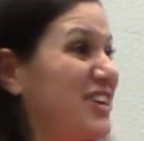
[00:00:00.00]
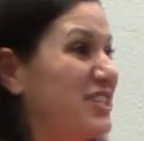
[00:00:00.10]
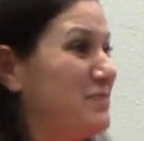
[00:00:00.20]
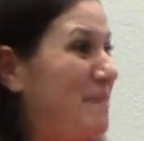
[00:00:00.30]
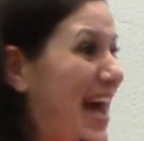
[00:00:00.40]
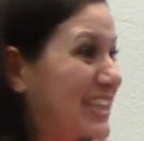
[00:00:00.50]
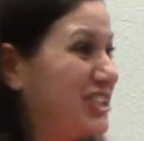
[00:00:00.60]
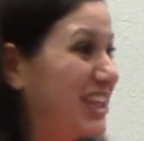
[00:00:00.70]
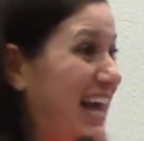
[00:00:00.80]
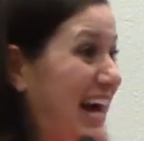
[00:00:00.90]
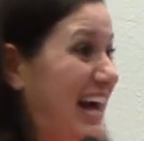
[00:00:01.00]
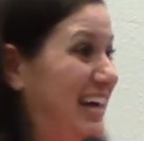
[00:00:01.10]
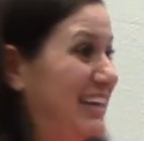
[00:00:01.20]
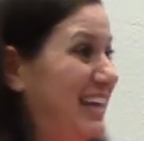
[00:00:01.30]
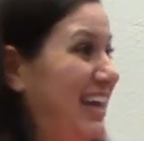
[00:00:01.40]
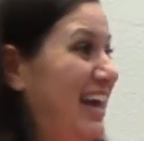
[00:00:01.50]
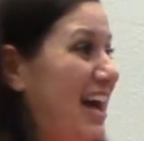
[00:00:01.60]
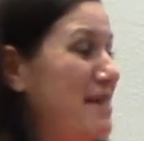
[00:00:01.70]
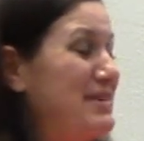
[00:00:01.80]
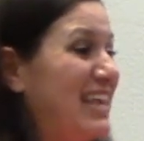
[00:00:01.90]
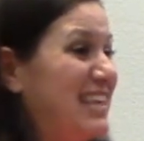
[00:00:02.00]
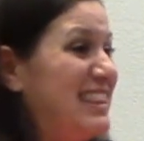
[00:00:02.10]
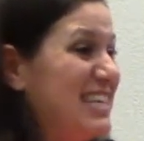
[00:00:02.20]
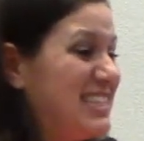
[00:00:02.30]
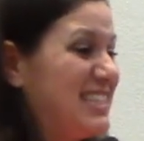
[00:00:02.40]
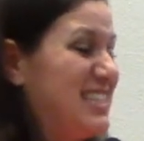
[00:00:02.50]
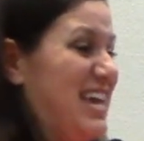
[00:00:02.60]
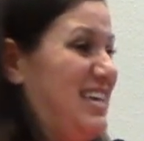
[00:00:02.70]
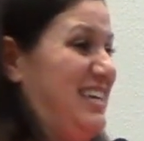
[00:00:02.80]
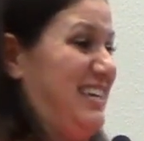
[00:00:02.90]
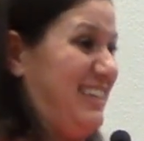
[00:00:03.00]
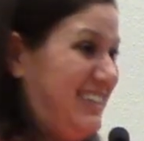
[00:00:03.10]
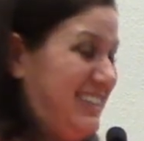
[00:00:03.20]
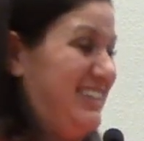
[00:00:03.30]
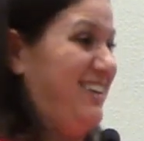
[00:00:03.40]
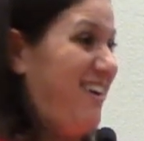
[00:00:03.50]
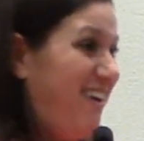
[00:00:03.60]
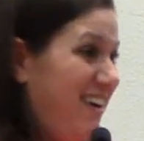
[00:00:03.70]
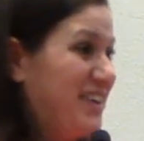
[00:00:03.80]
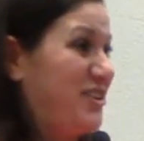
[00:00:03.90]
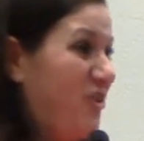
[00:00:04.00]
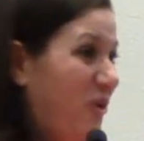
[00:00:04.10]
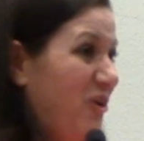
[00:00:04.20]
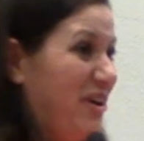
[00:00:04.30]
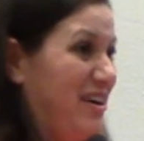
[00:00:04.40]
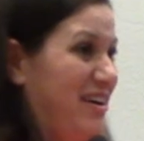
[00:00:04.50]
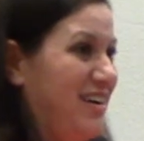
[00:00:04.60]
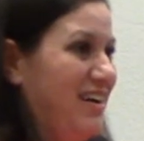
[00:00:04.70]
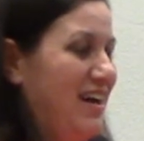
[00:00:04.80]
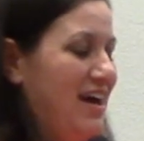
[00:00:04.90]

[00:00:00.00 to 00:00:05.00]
our spatula. I mean, like, this is like hardcore.